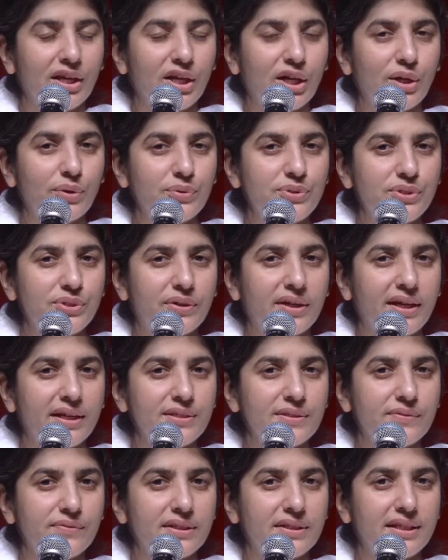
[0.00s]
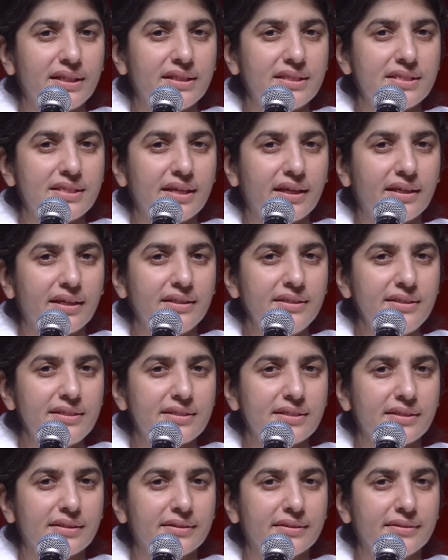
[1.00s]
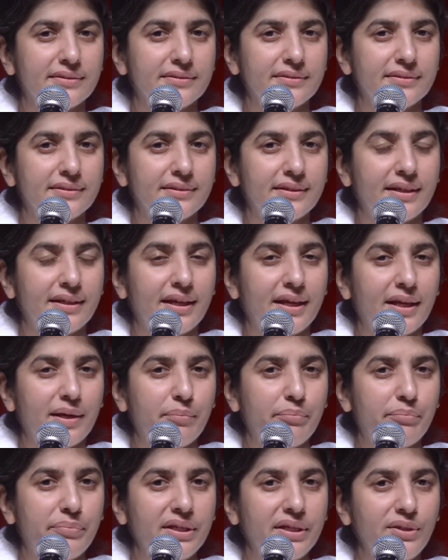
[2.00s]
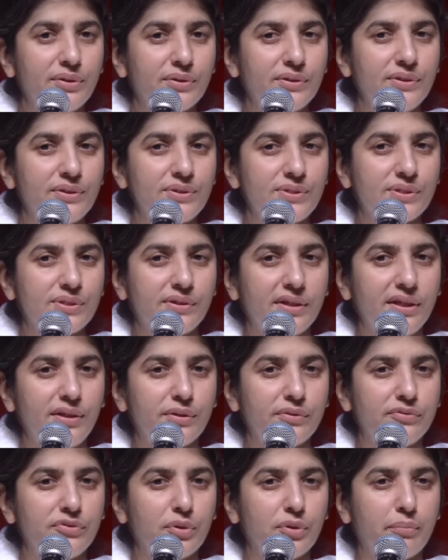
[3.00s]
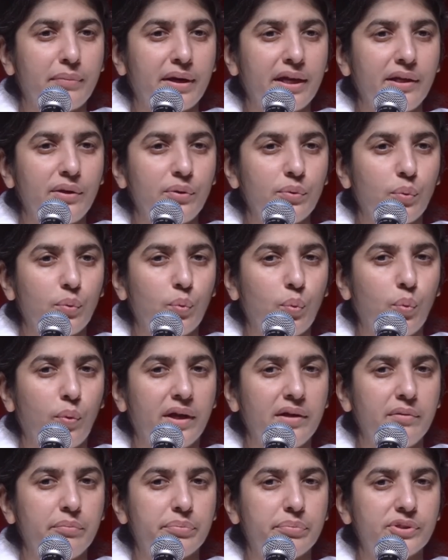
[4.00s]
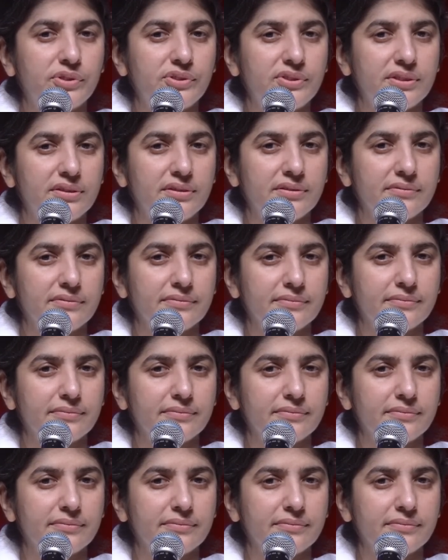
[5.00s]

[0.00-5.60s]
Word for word: Close your eyes for 10 seconds. Bring on the screen of your mind one person.